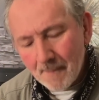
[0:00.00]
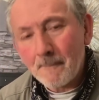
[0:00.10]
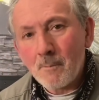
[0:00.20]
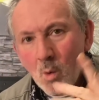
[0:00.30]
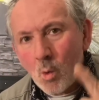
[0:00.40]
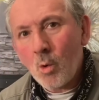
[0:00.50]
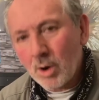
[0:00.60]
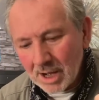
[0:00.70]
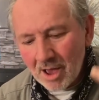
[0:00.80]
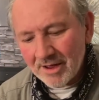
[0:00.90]
More
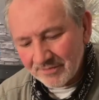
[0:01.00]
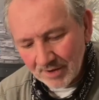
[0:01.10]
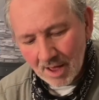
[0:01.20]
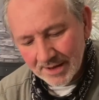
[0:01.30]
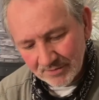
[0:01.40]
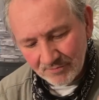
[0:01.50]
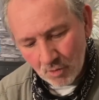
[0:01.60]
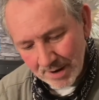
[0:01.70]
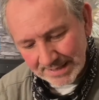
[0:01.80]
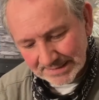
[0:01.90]
lifelike
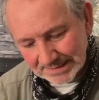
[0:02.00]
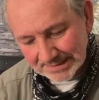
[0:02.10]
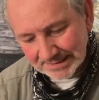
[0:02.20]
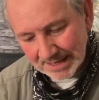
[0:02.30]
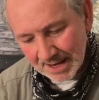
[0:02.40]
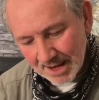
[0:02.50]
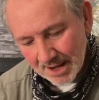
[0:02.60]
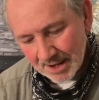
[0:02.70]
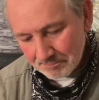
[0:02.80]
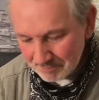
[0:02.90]
voice.
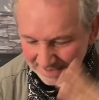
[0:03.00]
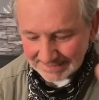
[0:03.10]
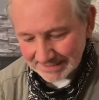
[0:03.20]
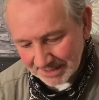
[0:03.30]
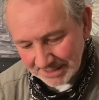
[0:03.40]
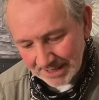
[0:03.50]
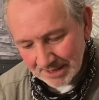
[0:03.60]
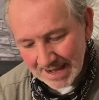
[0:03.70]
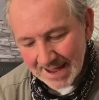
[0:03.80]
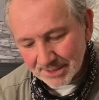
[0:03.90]
Better than the
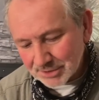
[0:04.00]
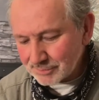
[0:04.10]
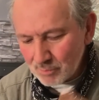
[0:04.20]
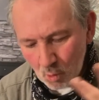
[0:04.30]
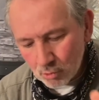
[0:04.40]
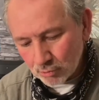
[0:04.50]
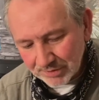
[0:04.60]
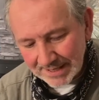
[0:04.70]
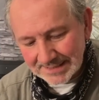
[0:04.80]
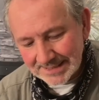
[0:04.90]
Elacs. More
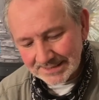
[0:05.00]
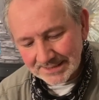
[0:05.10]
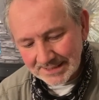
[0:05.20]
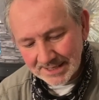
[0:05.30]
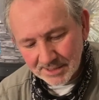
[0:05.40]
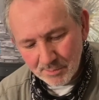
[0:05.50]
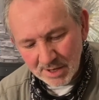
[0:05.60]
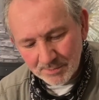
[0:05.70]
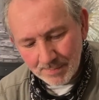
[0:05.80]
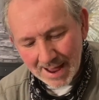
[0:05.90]
authenticity in the
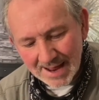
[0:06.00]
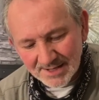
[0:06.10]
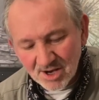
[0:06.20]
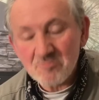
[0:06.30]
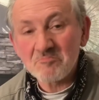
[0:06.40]
mid-band.